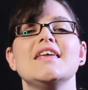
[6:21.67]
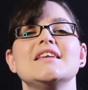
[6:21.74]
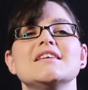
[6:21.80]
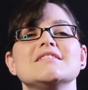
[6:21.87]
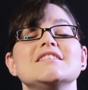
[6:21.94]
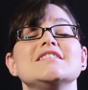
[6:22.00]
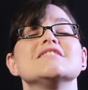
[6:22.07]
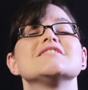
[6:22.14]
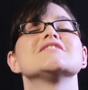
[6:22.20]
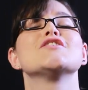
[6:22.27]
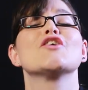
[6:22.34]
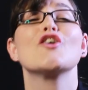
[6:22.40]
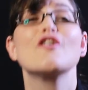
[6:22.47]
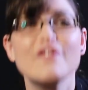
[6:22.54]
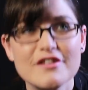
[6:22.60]
it is a
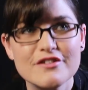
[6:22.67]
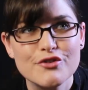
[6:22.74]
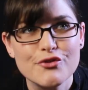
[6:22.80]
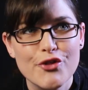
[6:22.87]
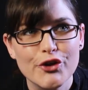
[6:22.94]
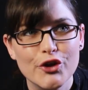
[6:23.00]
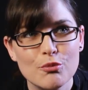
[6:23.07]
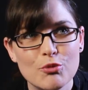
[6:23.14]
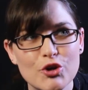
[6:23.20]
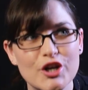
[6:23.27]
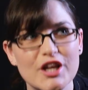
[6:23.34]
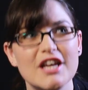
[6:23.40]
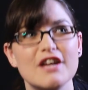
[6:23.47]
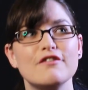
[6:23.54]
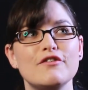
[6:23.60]
disservice to the
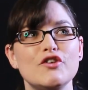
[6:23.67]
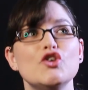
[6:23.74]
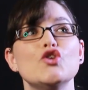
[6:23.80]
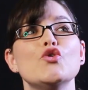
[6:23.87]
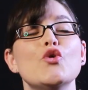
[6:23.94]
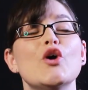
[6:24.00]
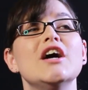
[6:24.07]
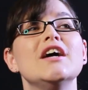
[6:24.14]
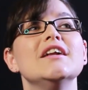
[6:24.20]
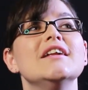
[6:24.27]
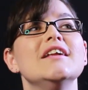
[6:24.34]
community if you